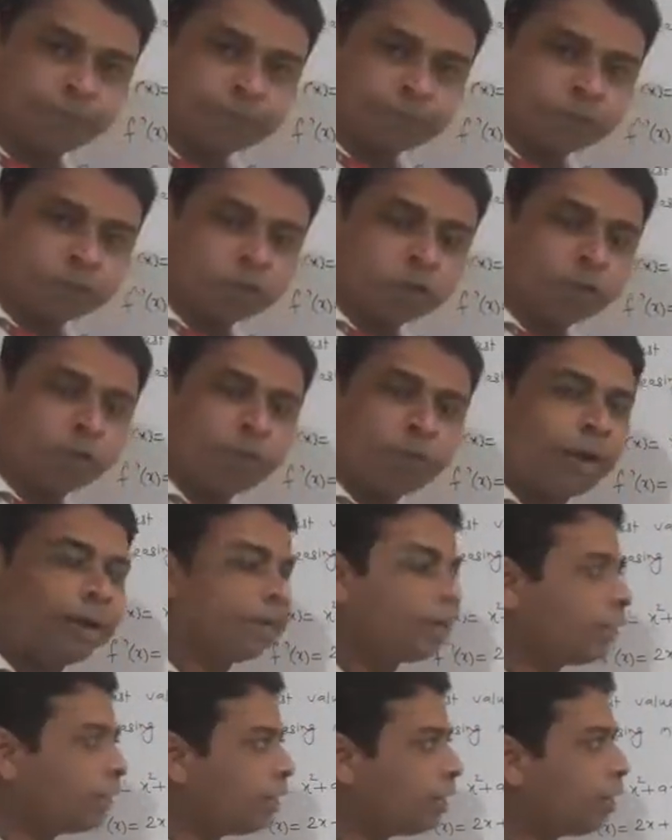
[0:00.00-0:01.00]
So
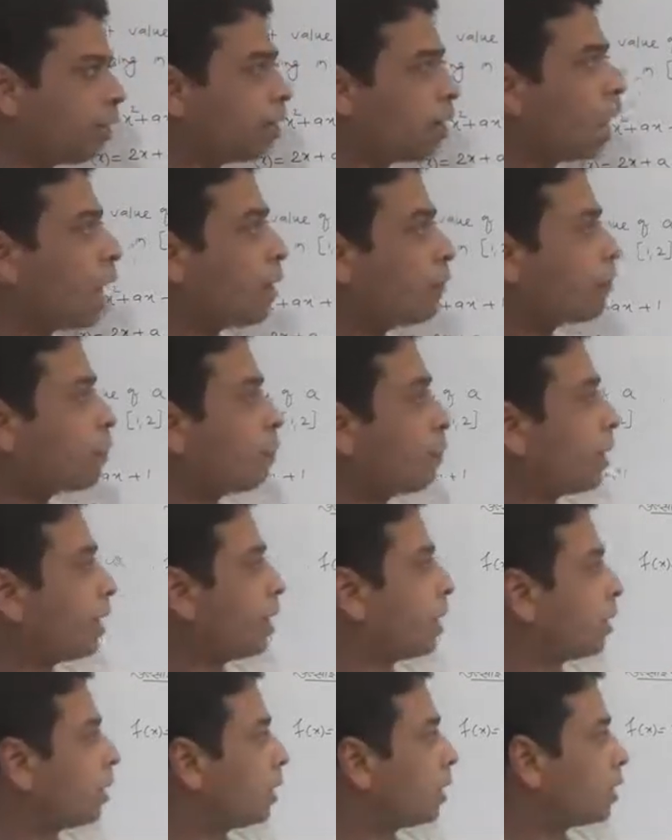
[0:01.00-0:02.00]
finally after
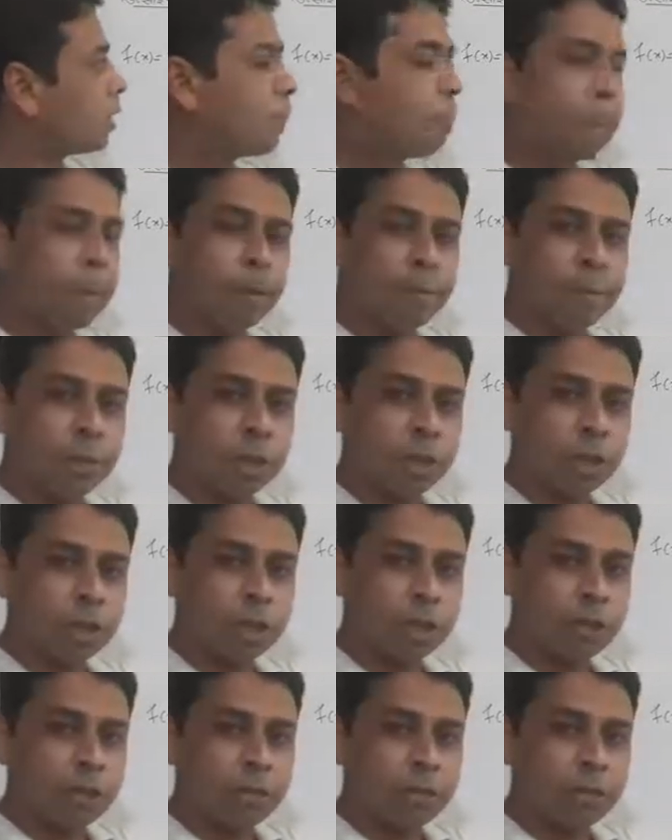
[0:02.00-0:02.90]
making the simple picture we